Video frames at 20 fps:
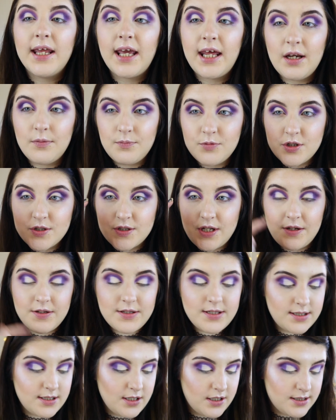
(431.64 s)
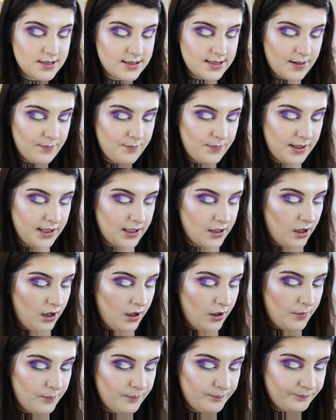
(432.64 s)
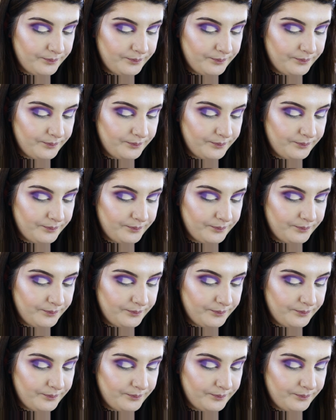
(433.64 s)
Again, I'm just going to start stamping it on.